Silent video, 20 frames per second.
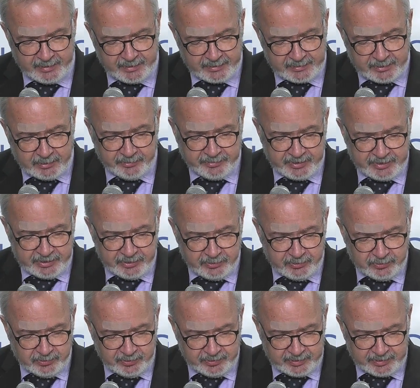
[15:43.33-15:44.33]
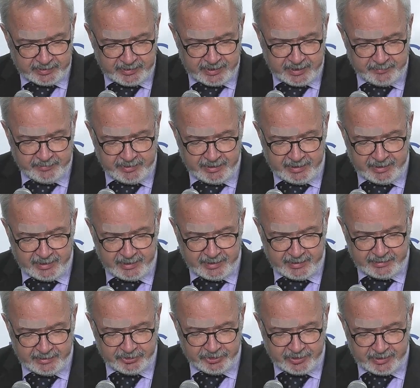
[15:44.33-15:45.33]
So the new EIB
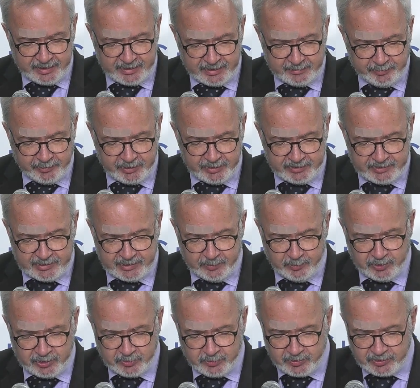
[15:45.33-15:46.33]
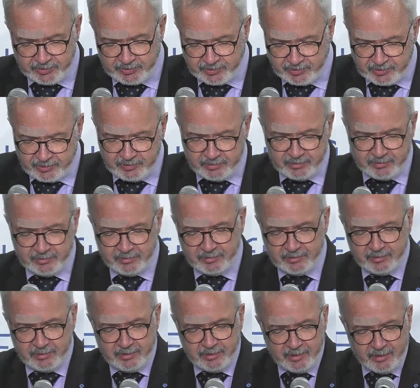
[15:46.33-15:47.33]
energy lending policy, which was
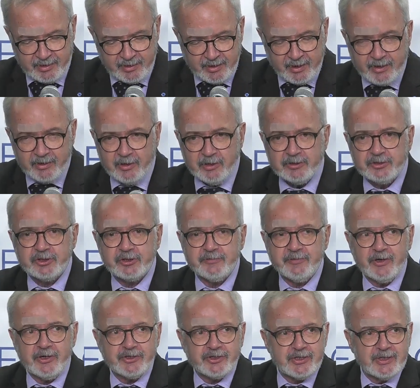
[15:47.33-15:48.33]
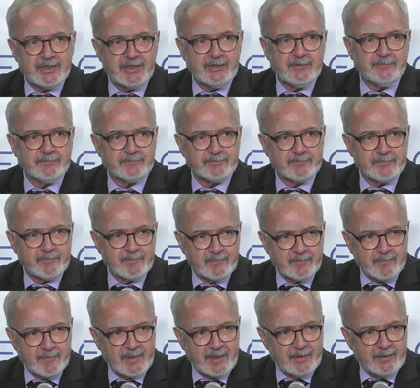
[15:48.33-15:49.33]
controversially,
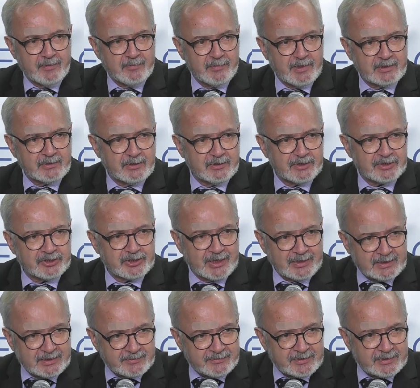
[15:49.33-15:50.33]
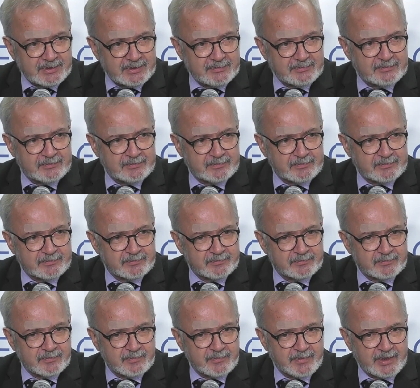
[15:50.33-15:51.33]
but constructively,
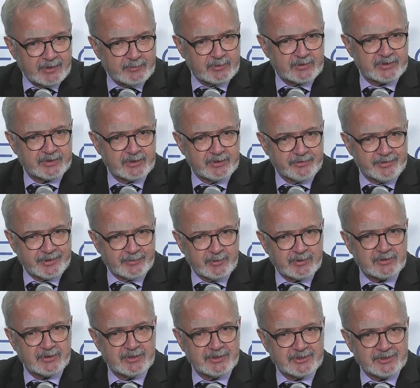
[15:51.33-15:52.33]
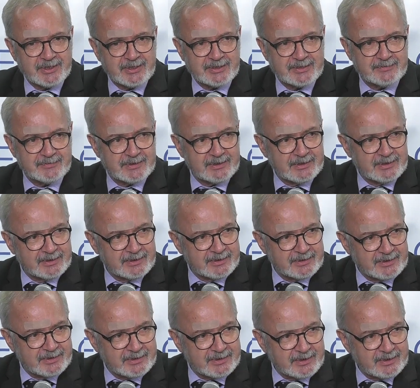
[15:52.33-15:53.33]
that was a good thing, was constructively
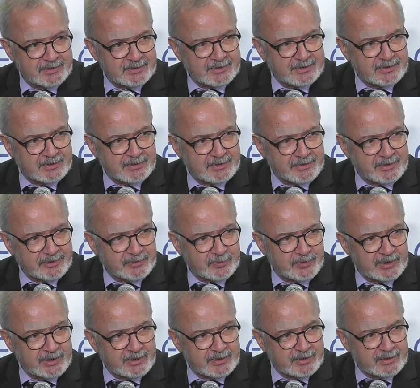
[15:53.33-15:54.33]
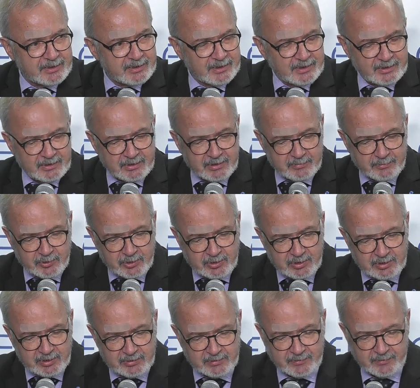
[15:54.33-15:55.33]
discussed this week in our
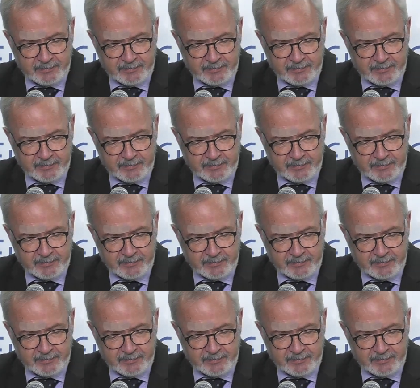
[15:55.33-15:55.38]
board,